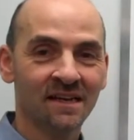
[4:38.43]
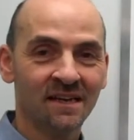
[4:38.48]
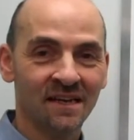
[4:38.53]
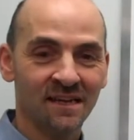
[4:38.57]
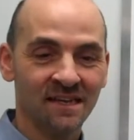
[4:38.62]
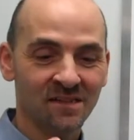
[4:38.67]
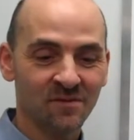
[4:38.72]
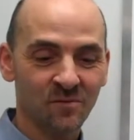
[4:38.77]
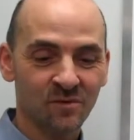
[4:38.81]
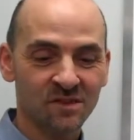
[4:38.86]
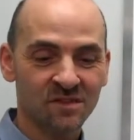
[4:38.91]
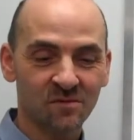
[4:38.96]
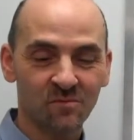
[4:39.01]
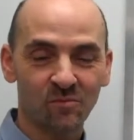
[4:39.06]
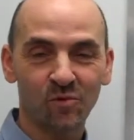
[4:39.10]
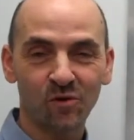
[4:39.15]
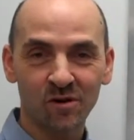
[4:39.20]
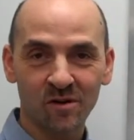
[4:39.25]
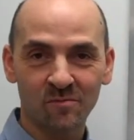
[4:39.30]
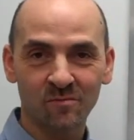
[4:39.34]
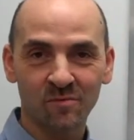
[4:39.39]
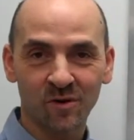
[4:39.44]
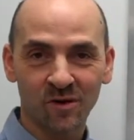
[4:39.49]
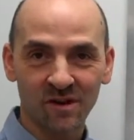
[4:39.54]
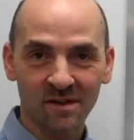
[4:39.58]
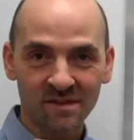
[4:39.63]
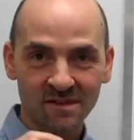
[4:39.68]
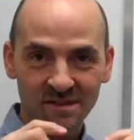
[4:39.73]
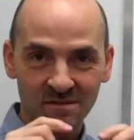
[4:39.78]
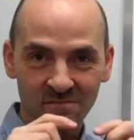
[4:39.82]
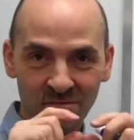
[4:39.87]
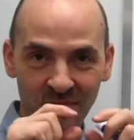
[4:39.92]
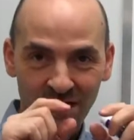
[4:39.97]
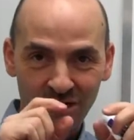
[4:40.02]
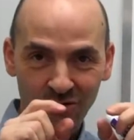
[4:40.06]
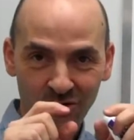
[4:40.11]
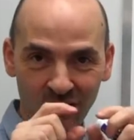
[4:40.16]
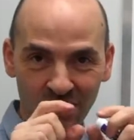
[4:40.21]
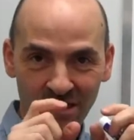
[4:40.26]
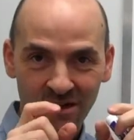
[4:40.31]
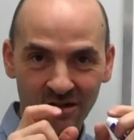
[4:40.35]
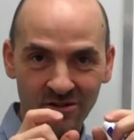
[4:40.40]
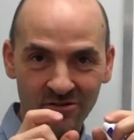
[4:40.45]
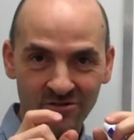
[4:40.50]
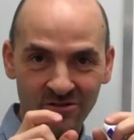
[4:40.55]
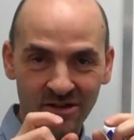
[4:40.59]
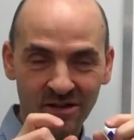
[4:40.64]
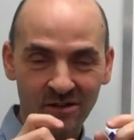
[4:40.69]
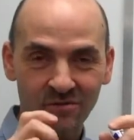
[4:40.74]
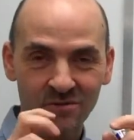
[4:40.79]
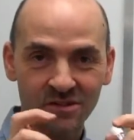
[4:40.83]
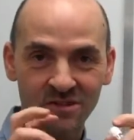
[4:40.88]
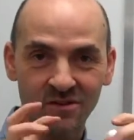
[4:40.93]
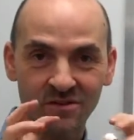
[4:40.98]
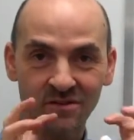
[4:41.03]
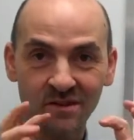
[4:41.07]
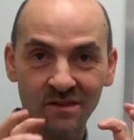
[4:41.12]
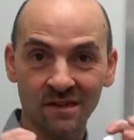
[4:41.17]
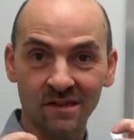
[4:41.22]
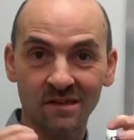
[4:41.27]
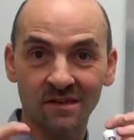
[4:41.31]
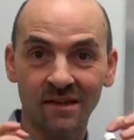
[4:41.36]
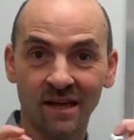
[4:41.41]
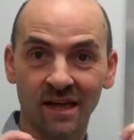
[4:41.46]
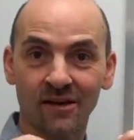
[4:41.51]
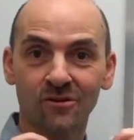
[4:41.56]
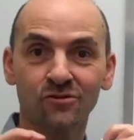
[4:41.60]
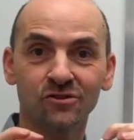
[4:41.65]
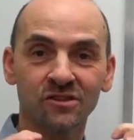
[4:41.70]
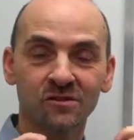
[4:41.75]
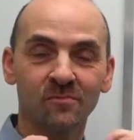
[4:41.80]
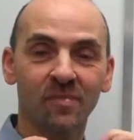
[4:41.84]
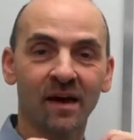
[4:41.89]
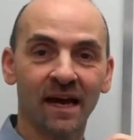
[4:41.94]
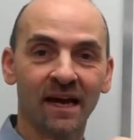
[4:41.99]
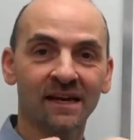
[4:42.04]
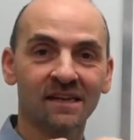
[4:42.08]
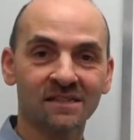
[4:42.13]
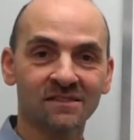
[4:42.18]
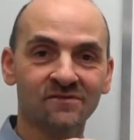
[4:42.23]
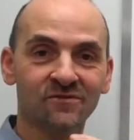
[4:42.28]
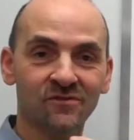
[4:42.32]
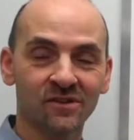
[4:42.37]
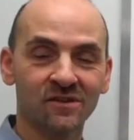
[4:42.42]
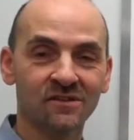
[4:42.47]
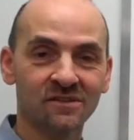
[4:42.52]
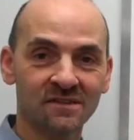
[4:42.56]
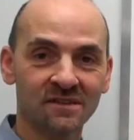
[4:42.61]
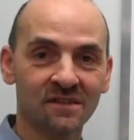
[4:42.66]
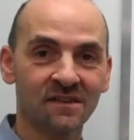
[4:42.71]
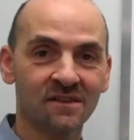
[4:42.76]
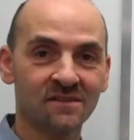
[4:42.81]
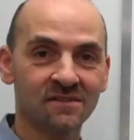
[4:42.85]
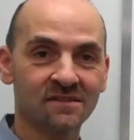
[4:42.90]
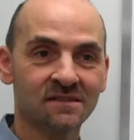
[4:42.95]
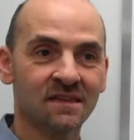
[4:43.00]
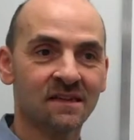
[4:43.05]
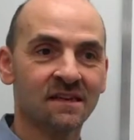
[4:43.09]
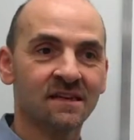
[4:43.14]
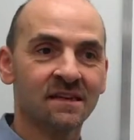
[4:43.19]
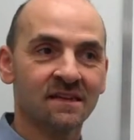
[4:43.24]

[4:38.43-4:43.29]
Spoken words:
And the most important part is the mitochondria, which are the little energy packets for your cells.